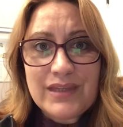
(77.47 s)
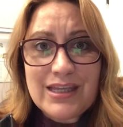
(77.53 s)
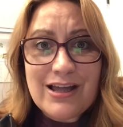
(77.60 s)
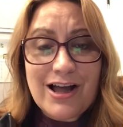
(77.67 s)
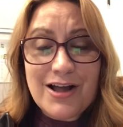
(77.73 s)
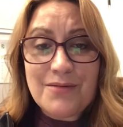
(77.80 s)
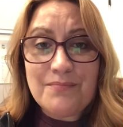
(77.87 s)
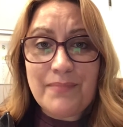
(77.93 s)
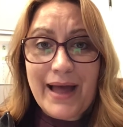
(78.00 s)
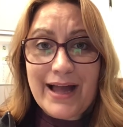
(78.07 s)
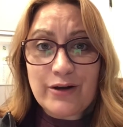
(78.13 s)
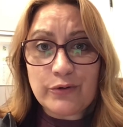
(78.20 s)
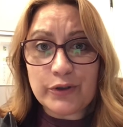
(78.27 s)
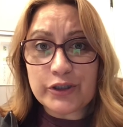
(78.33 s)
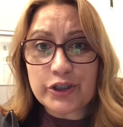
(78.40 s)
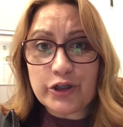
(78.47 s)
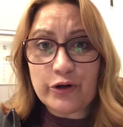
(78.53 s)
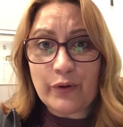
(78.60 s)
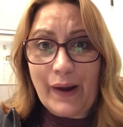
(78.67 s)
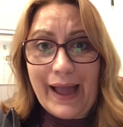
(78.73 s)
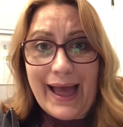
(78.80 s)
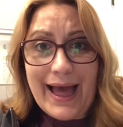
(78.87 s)
backward
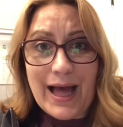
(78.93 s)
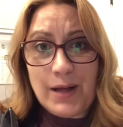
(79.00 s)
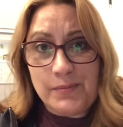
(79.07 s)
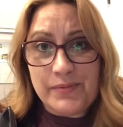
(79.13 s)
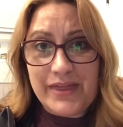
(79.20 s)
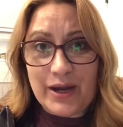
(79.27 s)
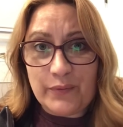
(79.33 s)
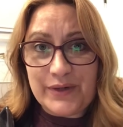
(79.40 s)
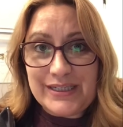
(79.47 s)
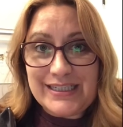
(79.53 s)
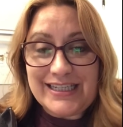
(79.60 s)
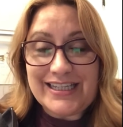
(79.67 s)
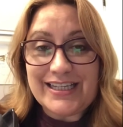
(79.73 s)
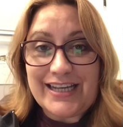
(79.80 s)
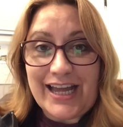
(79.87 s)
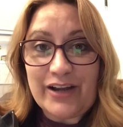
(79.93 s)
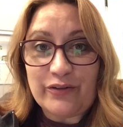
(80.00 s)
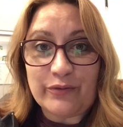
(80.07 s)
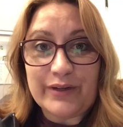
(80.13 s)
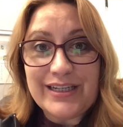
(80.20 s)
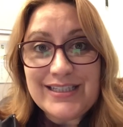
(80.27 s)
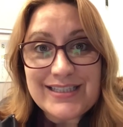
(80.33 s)
crab that we did at
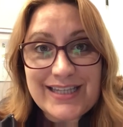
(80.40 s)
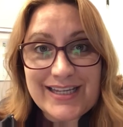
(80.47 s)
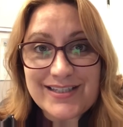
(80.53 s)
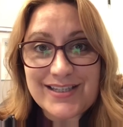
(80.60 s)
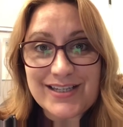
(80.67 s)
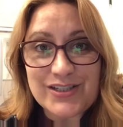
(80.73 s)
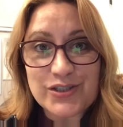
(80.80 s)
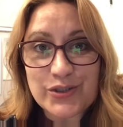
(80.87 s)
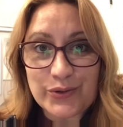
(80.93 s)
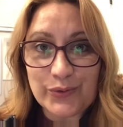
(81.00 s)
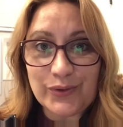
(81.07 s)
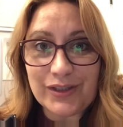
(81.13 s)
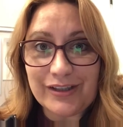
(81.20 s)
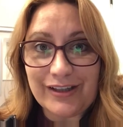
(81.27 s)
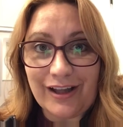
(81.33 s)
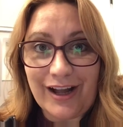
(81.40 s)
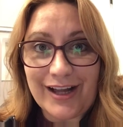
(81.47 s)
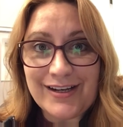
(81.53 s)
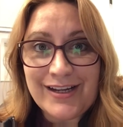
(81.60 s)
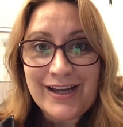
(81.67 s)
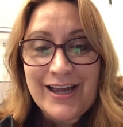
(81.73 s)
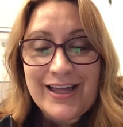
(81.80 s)
recess at school a lot.
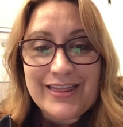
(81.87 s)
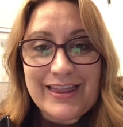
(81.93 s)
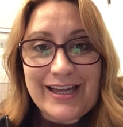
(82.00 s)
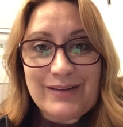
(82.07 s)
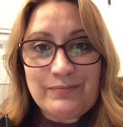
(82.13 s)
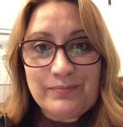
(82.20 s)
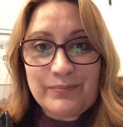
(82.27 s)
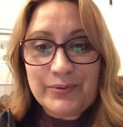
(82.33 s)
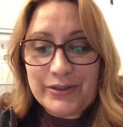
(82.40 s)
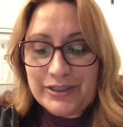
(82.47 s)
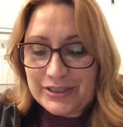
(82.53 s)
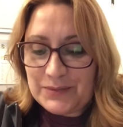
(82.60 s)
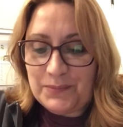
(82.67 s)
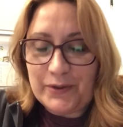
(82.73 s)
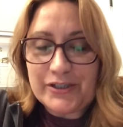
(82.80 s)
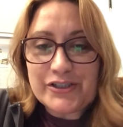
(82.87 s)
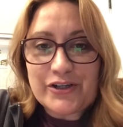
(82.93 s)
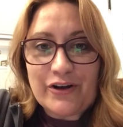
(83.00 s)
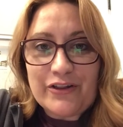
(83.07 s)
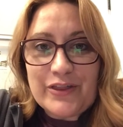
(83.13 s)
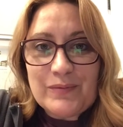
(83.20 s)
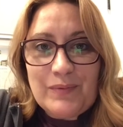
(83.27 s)
That puts pressure
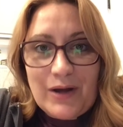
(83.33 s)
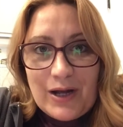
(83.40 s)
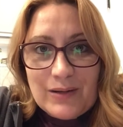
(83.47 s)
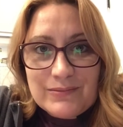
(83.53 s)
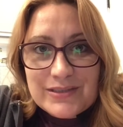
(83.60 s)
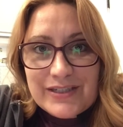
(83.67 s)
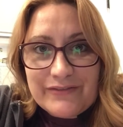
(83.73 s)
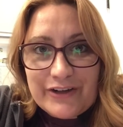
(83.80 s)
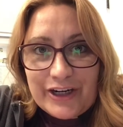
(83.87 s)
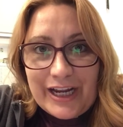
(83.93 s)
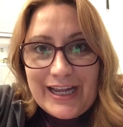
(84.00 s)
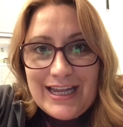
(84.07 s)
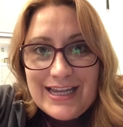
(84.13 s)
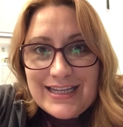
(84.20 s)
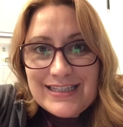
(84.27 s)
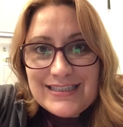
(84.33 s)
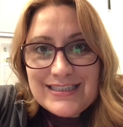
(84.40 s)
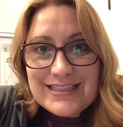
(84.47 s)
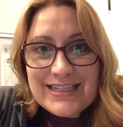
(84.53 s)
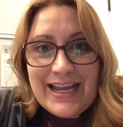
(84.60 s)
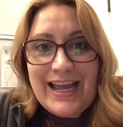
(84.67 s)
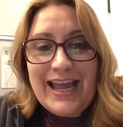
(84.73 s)
on the palms of your hands,
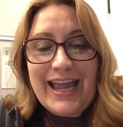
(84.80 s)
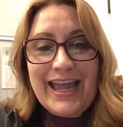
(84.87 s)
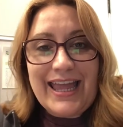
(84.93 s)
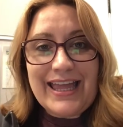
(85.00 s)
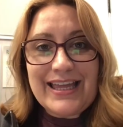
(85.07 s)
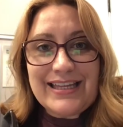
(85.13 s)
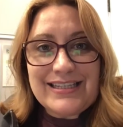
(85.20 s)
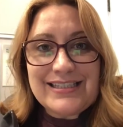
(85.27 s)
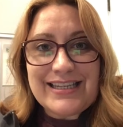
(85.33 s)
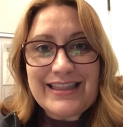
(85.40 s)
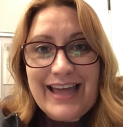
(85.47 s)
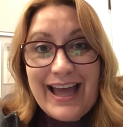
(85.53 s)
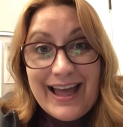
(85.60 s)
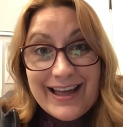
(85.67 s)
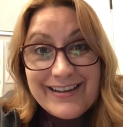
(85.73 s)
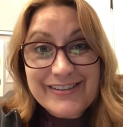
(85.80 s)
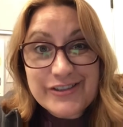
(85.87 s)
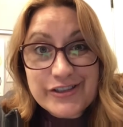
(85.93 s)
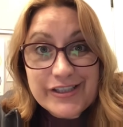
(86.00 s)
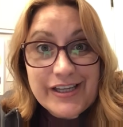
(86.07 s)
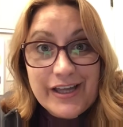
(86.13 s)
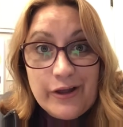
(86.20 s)
and that
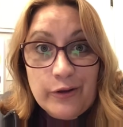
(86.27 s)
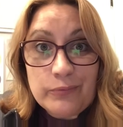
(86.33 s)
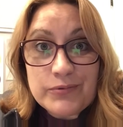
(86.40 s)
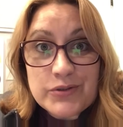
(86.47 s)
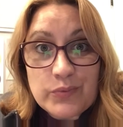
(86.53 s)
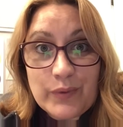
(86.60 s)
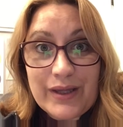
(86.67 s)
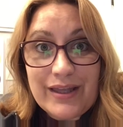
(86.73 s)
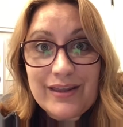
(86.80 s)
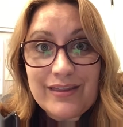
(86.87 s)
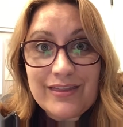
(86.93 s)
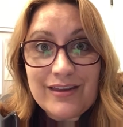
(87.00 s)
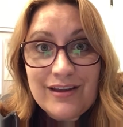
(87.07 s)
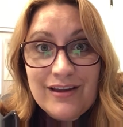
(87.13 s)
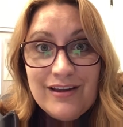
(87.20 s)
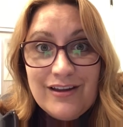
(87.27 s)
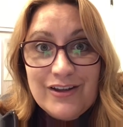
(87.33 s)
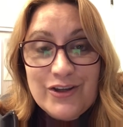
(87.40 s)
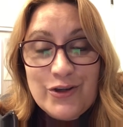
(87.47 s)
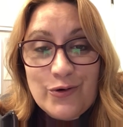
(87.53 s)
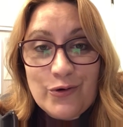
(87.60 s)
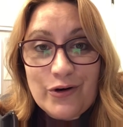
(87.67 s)
actually helps with
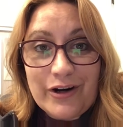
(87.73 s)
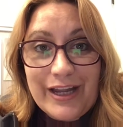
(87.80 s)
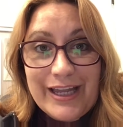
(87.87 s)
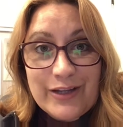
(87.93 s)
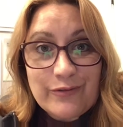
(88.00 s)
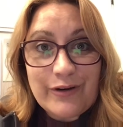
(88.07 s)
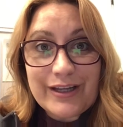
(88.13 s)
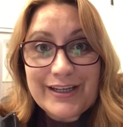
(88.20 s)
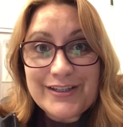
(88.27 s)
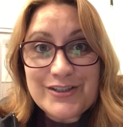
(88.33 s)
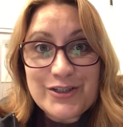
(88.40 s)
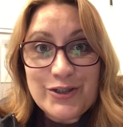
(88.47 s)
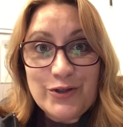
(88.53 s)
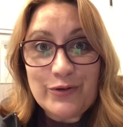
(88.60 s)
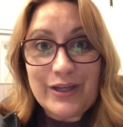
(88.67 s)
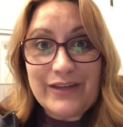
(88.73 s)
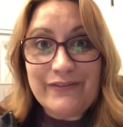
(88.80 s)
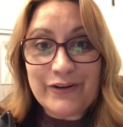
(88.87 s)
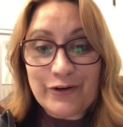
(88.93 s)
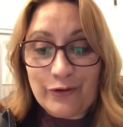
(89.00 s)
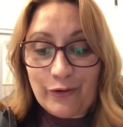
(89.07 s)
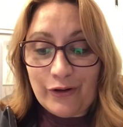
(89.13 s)
your handwriting too.
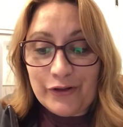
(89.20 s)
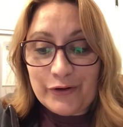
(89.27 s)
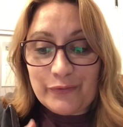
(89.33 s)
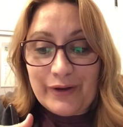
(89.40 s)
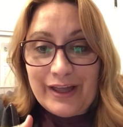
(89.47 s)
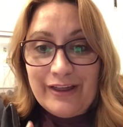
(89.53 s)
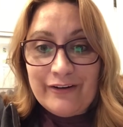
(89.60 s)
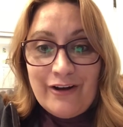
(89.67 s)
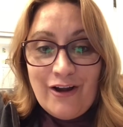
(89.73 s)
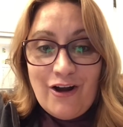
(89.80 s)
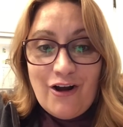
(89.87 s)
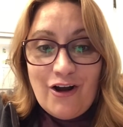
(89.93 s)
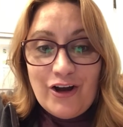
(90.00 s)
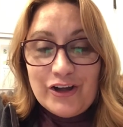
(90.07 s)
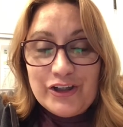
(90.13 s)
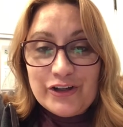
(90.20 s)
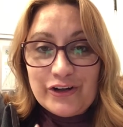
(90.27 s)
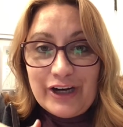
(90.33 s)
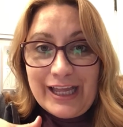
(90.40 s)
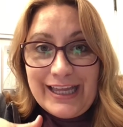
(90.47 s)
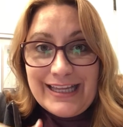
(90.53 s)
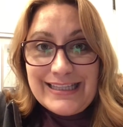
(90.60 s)
Even crawling around on your
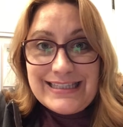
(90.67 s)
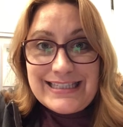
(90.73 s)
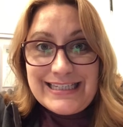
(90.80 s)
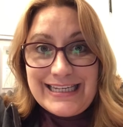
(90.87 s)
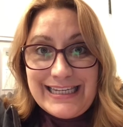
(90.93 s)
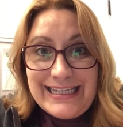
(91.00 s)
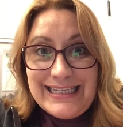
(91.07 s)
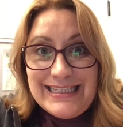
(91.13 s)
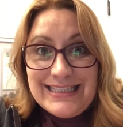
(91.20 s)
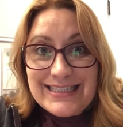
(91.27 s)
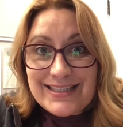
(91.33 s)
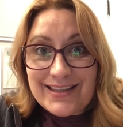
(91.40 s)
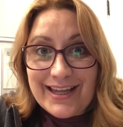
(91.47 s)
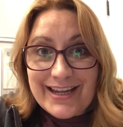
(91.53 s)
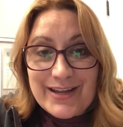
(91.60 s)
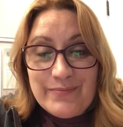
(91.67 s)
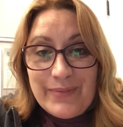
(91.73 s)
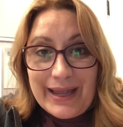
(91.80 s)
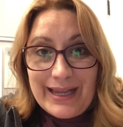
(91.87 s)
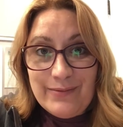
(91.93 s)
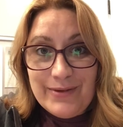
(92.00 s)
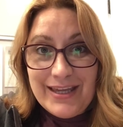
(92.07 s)
hands and knees like a
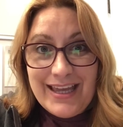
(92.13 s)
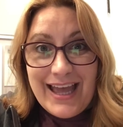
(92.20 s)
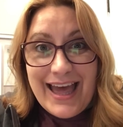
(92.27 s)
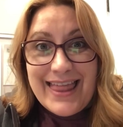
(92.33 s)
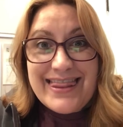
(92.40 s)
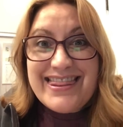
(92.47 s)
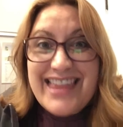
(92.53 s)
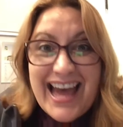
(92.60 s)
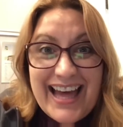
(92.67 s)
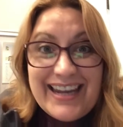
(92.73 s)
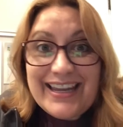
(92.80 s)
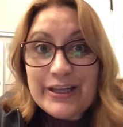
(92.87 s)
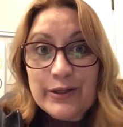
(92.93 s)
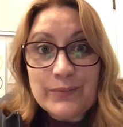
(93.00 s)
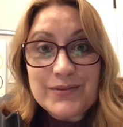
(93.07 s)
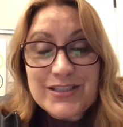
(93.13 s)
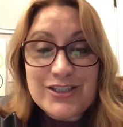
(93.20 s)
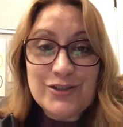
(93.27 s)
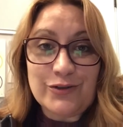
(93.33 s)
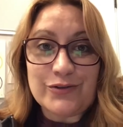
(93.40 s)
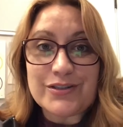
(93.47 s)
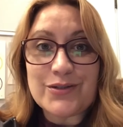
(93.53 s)
baby, that helps
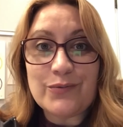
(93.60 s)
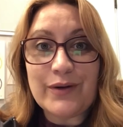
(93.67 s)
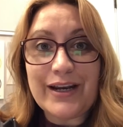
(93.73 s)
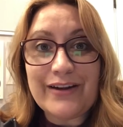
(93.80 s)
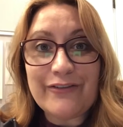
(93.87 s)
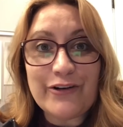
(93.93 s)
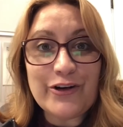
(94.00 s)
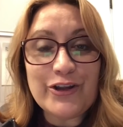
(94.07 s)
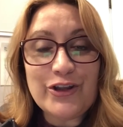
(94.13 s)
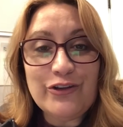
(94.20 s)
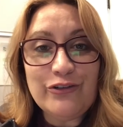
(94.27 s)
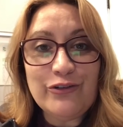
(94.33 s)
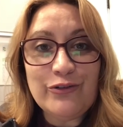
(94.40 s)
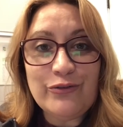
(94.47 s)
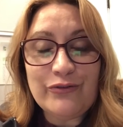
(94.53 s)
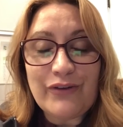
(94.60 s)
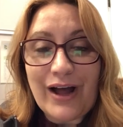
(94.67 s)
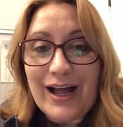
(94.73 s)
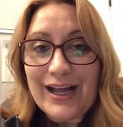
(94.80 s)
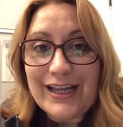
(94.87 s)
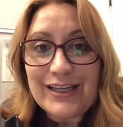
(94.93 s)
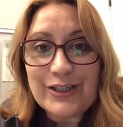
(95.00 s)
too. So whatever you
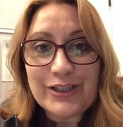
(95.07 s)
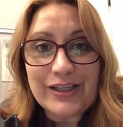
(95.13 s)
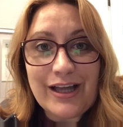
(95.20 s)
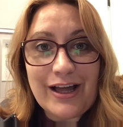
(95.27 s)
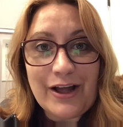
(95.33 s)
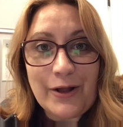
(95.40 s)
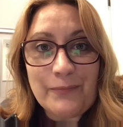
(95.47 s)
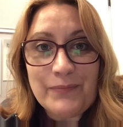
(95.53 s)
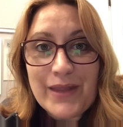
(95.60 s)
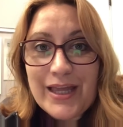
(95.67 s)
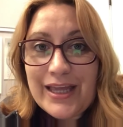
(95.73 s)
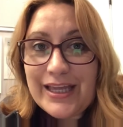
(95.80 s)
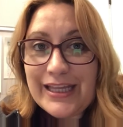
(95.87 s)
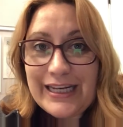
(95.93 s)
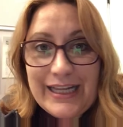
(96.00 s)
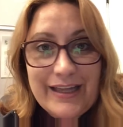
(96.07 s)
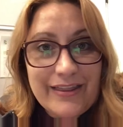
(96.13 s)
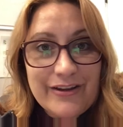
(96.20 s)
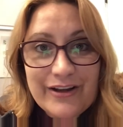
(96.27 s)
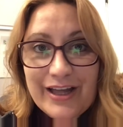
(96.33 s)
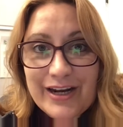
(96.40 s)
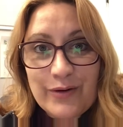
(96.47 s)
find, any other
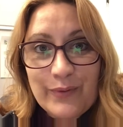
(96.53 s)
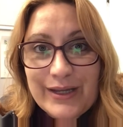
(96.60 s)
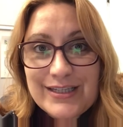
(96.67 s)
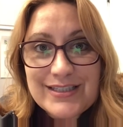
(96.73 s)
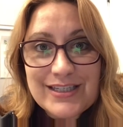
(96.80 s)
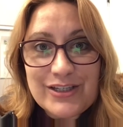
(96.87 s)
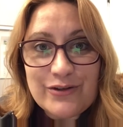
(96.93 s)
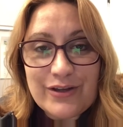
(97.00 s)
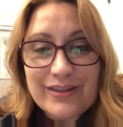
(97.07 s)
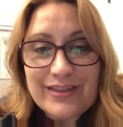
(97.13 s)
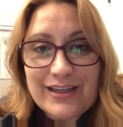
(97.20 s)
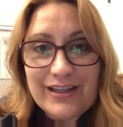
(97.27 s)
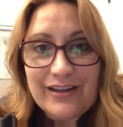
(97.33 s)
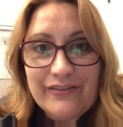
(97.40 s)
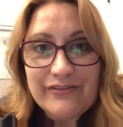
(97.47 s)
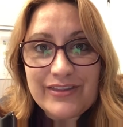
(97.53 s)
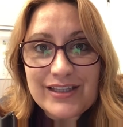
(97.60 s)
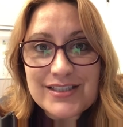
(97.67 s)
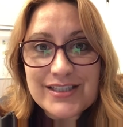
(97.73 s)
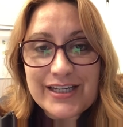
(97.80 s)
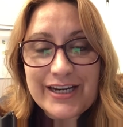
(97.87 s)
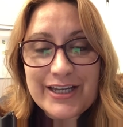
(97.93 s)
kind of ways that you can think of
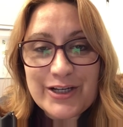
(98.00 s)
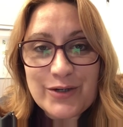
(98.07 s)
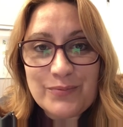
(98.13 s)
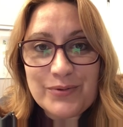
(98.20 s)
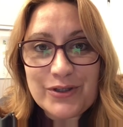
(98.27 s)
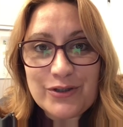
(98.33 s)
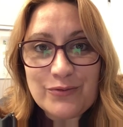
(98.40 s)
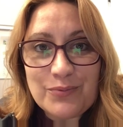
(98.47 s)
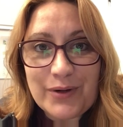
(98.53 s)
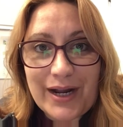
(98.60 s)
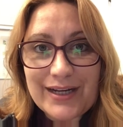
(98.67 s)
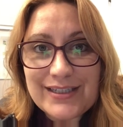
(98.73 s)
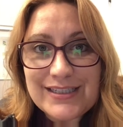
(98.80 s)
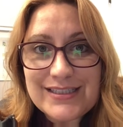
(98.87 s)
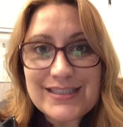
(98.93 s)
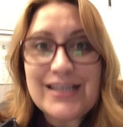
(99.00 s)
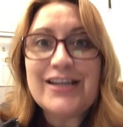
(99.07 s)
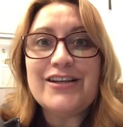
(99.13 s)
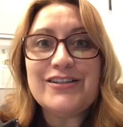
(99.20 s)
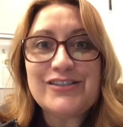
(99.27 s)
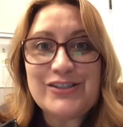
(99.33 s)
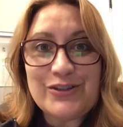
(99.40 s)
that's going to help you practice,
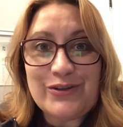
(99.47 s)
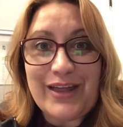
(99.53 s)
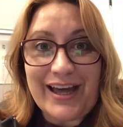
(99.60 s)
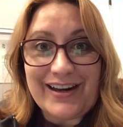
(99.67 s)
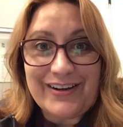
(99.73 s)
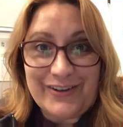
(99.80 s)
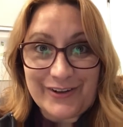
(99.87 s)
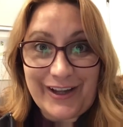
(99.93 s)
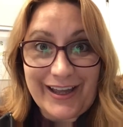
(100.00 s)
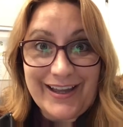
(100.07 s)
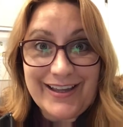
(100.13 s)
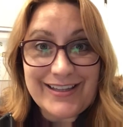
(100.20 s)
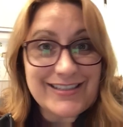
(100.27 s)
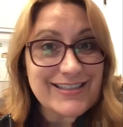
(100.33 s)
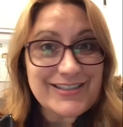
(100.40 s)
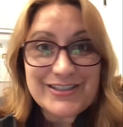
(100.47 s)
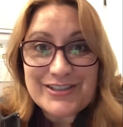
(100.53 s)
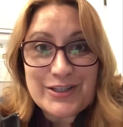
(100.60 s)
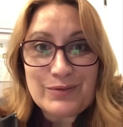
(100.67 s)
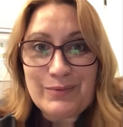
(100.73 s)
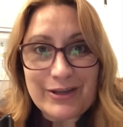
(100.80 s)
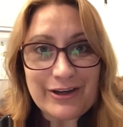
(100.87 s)
do that, okay? Because it's just
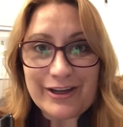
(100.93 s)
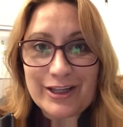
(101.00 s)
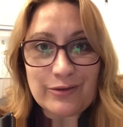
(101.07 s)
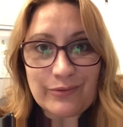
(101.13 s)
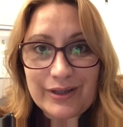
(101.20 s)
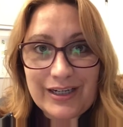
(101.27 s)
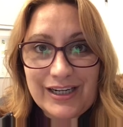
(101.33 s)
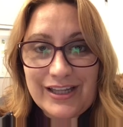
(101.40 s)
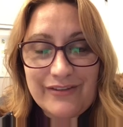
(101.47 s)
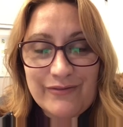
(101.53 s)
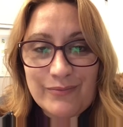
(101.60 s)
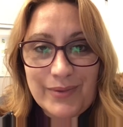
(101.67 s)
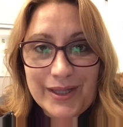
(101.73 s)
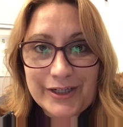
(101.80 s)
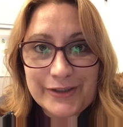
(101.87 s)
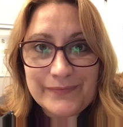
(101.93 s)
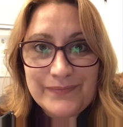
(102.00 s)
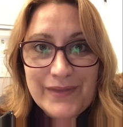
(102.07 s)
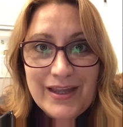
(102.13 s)
going to make your handwriting even better.